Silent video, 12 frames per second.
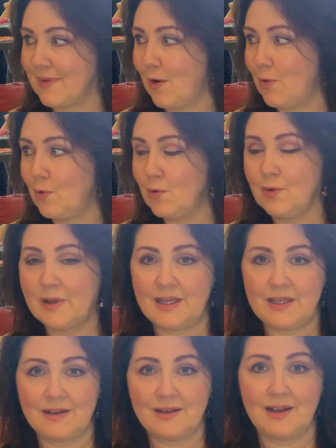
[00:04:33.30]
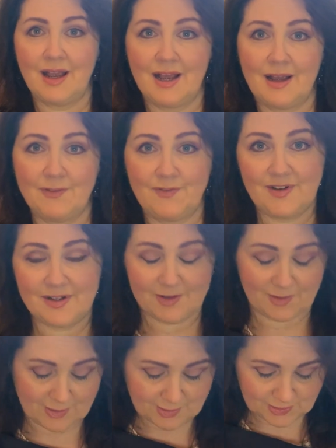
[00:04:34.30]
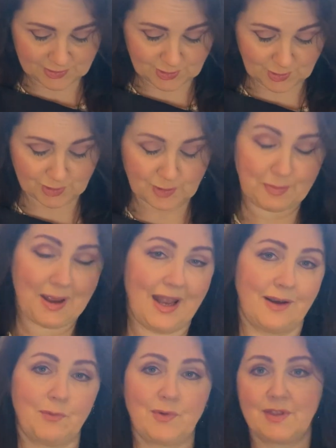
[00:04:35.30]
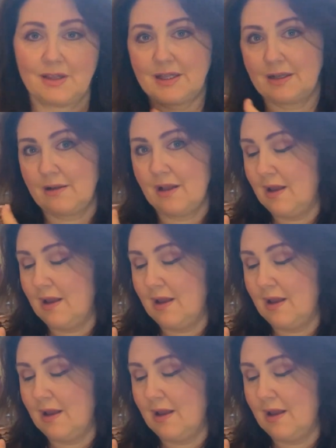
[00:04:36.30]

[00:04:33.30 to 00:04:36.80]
all-in fitted shirt pattern with the little